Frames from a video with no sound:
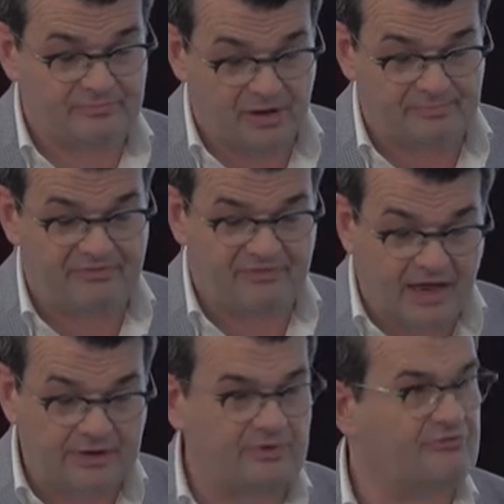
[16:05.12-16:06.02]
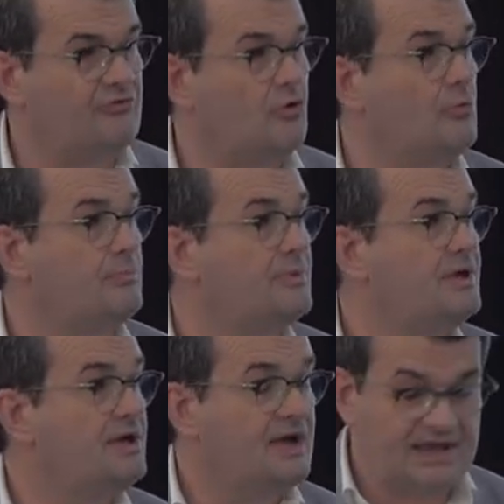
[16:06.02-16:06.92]
might be found to inform,
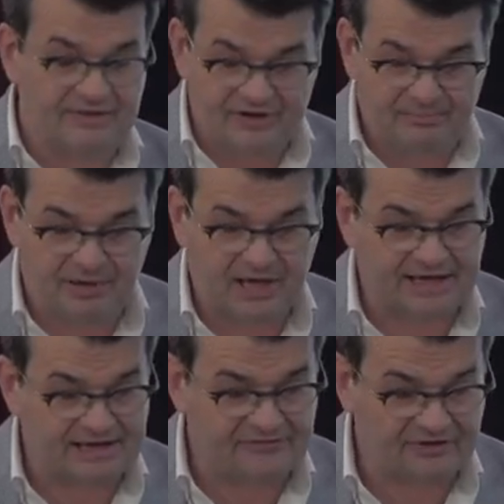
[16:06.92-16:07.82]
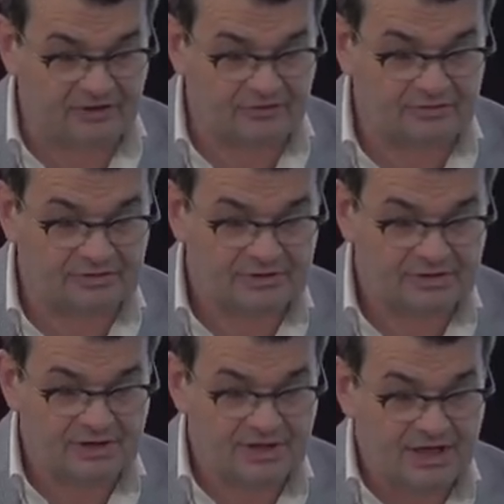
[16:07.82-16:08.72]
and even impliedly so.
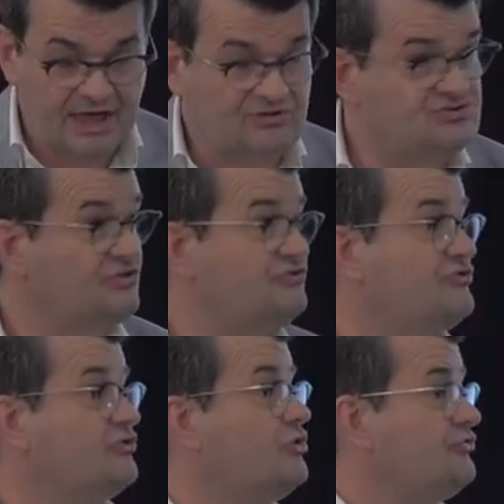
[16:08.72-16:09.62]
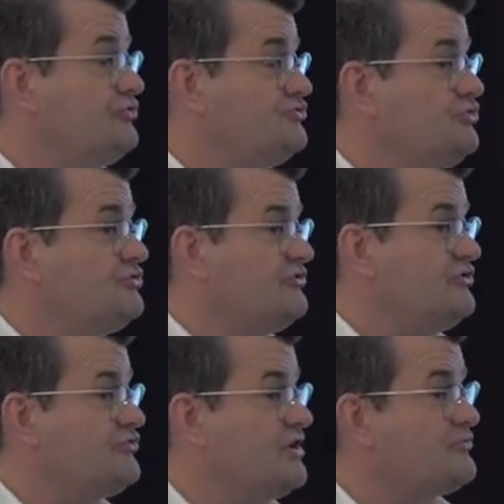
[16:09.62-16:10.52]
And just as the Constitution is
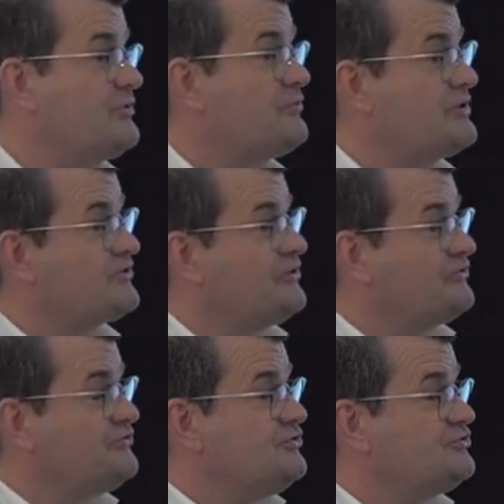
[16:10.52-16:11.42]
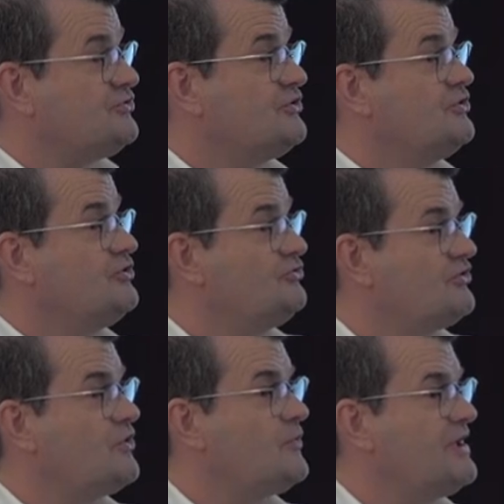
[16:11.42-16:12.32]
entrenched with a written Constitution,
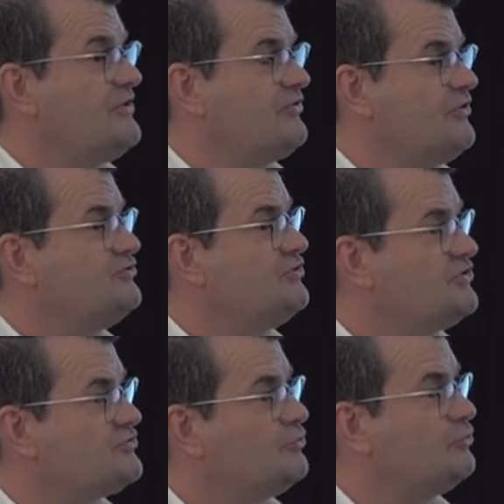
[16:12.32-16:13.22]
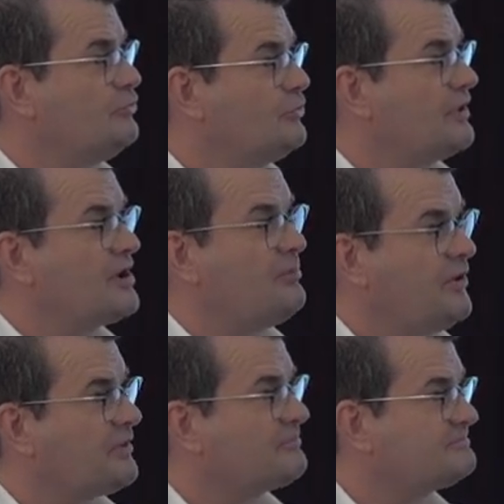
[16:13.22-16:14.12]
so is the judicial ruling
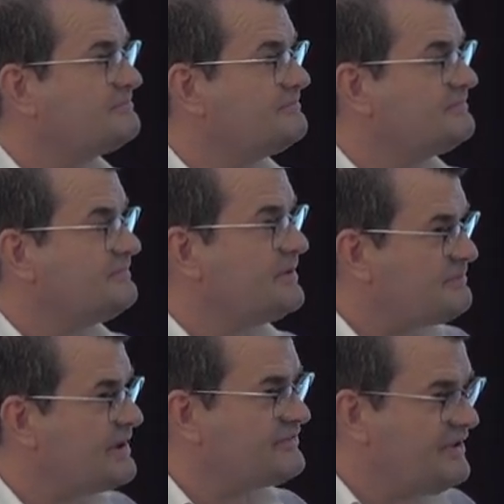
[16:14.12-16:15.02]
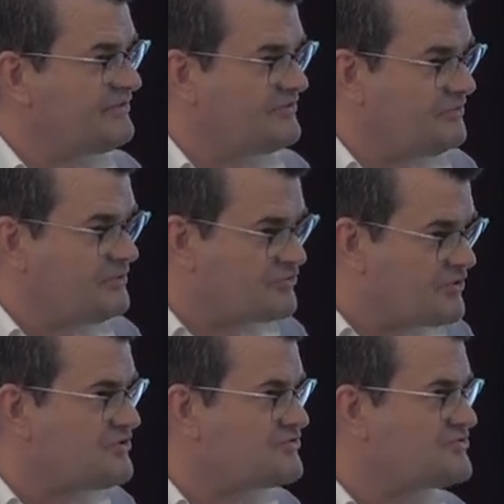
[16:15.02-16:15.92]
upon it. It makes sense. You
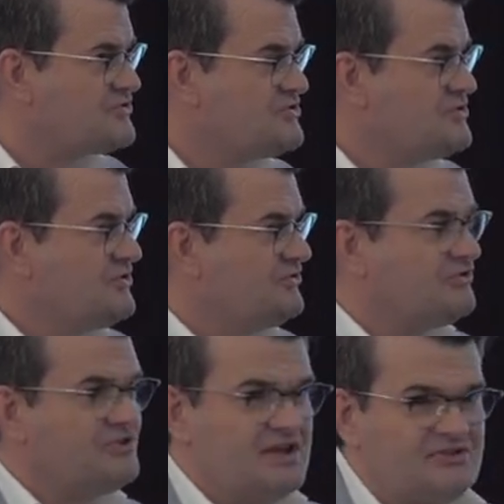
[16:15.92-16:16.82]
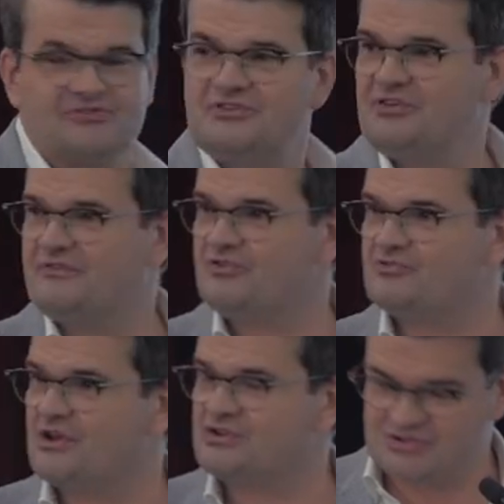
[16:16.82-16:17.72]
entrench the text, you've
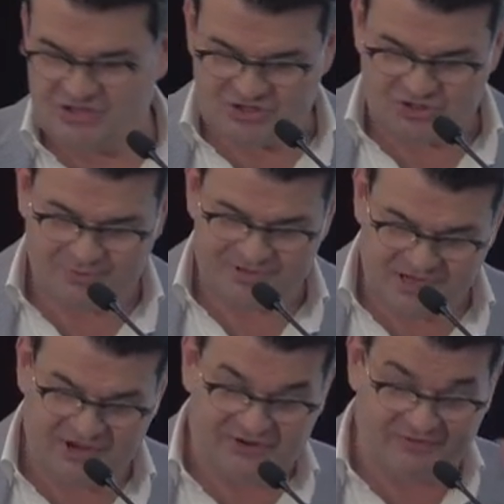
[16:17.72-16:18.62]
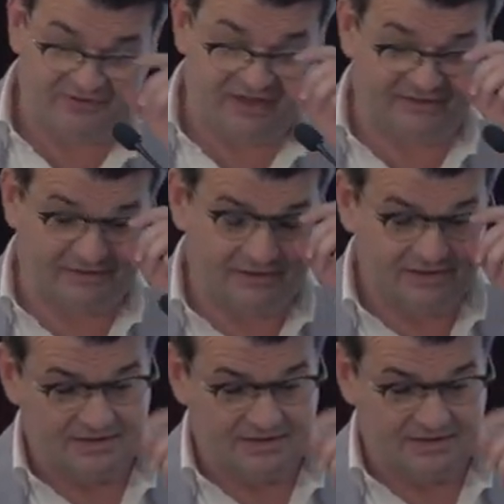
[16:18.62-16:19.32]
entrenched the interpretation of the text,